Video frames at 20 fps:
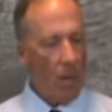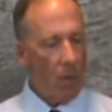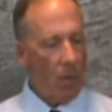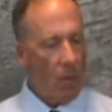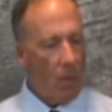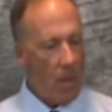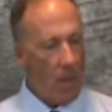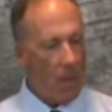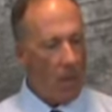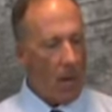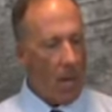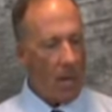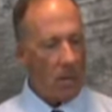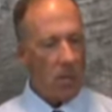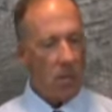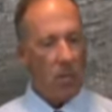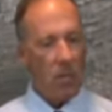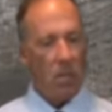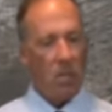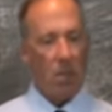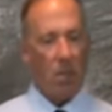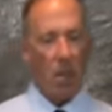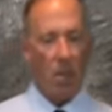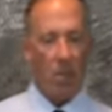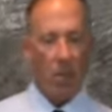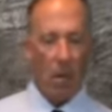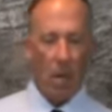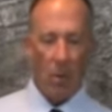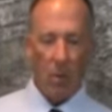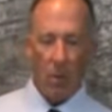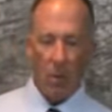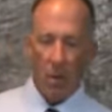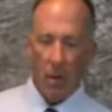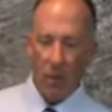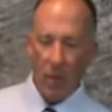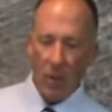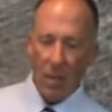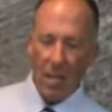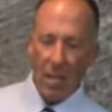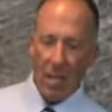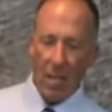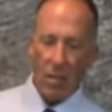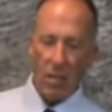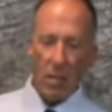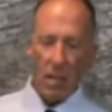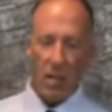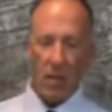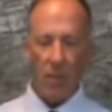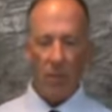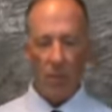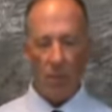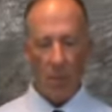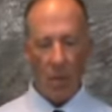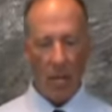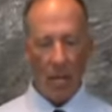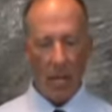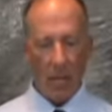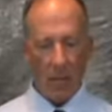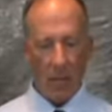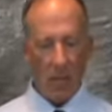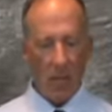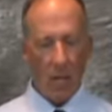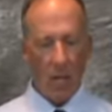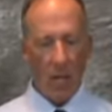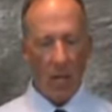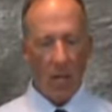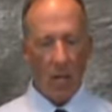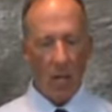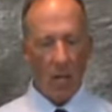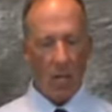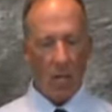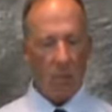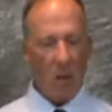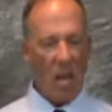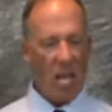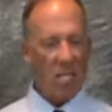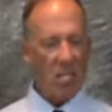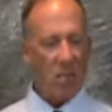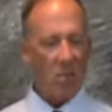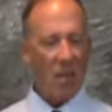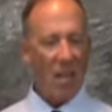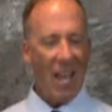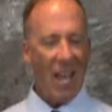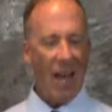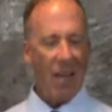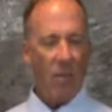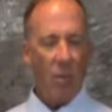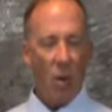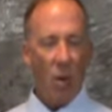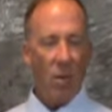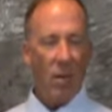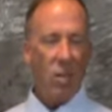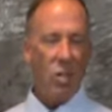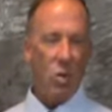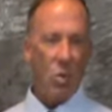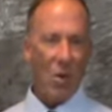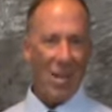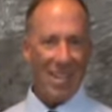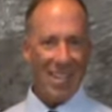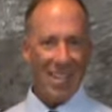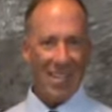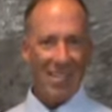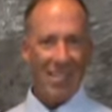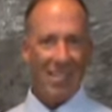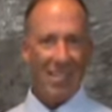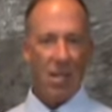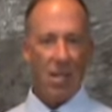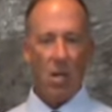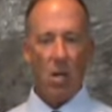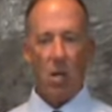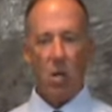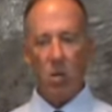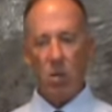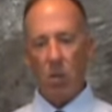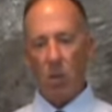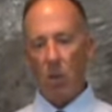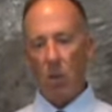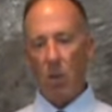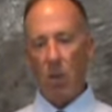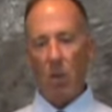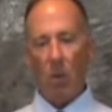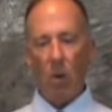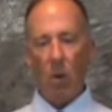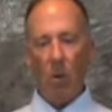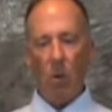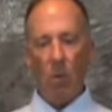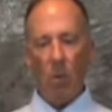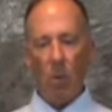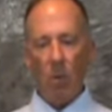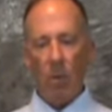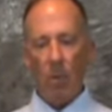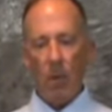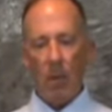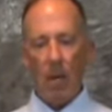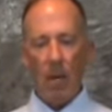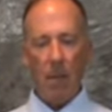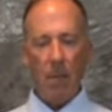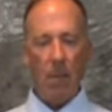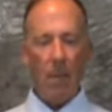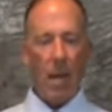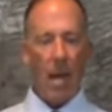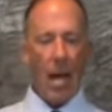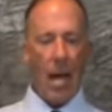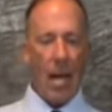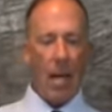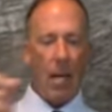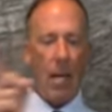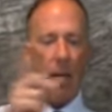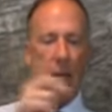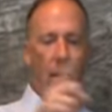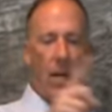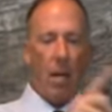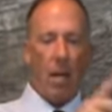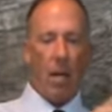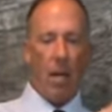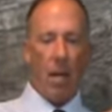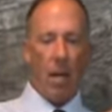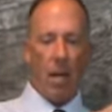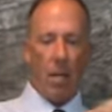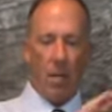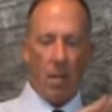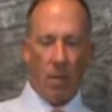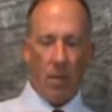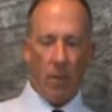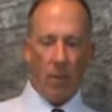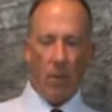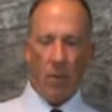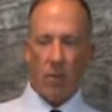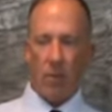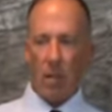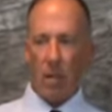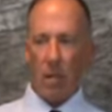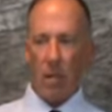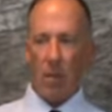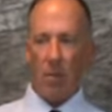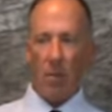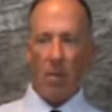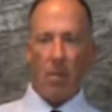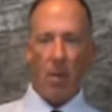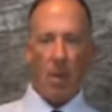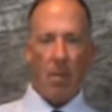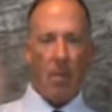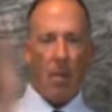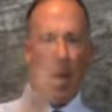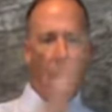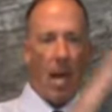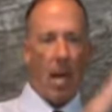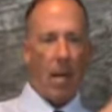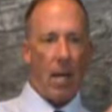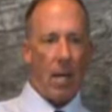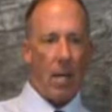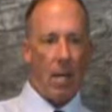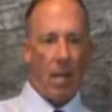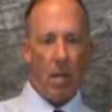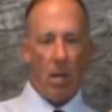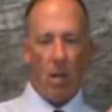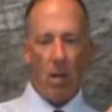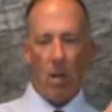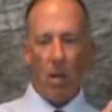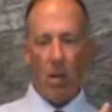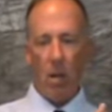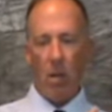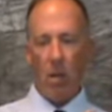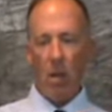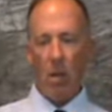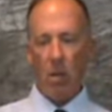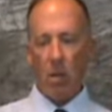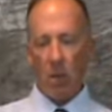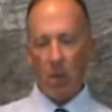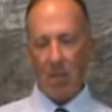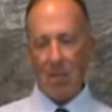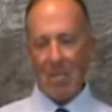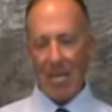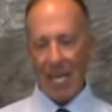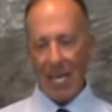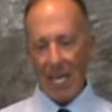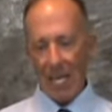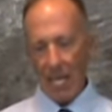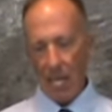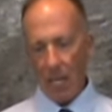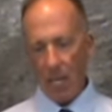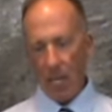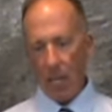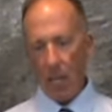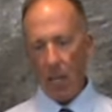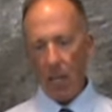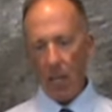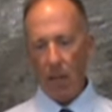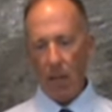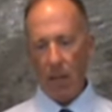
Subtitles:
A repeat passage is to be played with different endings on different playings. It is possible to have more than 2 endings. So you would go repeat back, you did the first ending, repeat back, and then you do the second ending,